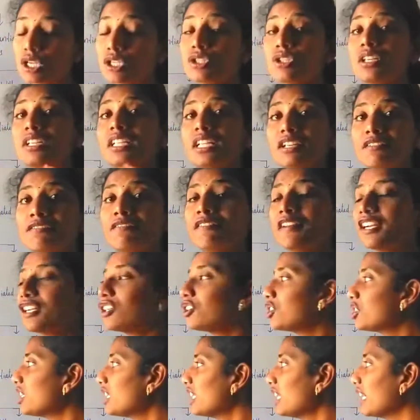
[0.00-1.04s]
So
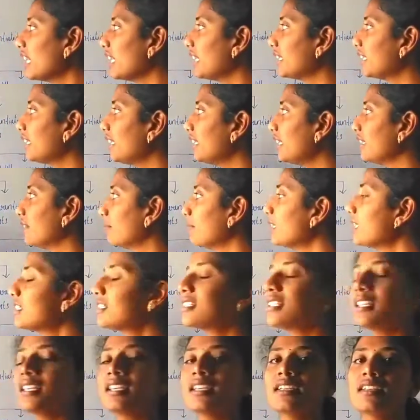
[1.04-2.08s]
differentiated means,
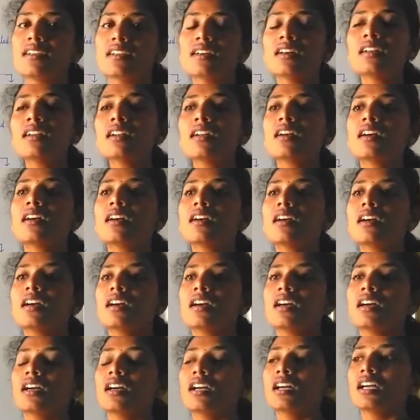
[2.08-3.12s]
see here,
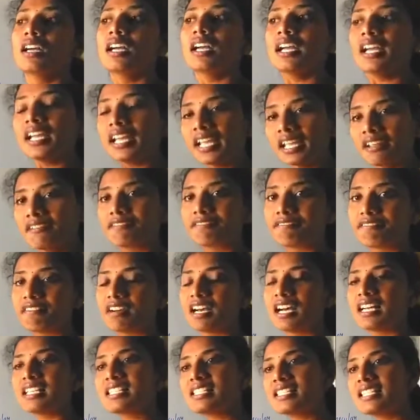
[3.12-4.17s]
if
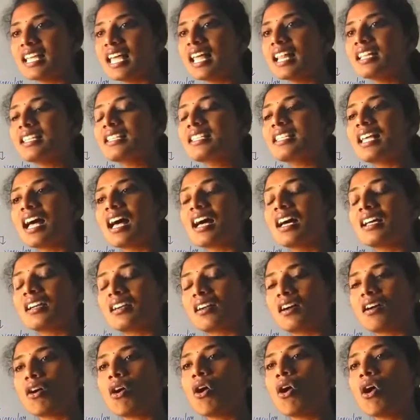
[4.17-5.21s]

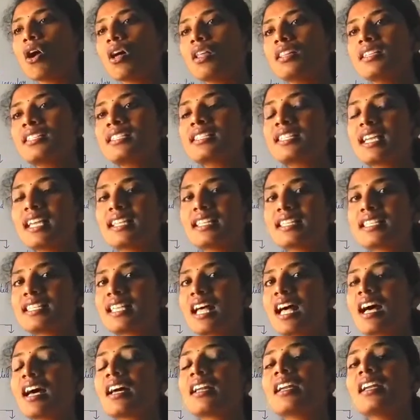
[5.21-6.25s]
all cells
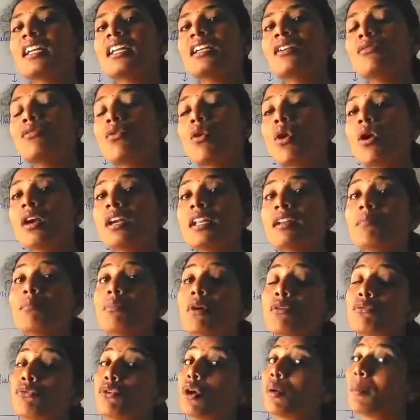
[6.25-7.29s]
are involved in
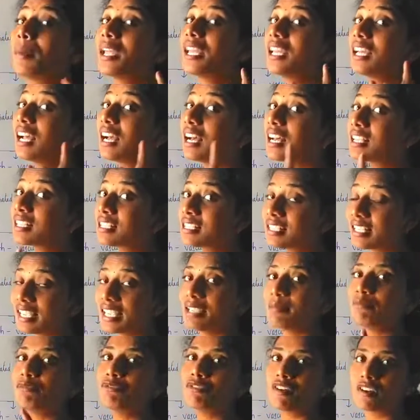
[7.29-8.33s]
performing a
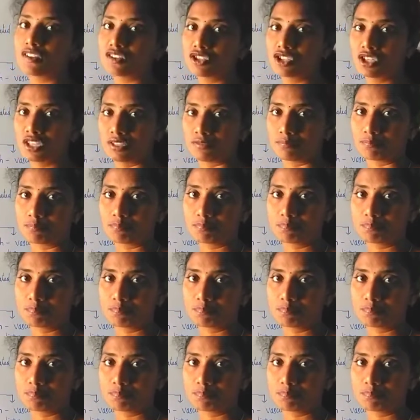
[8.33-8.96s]
same function.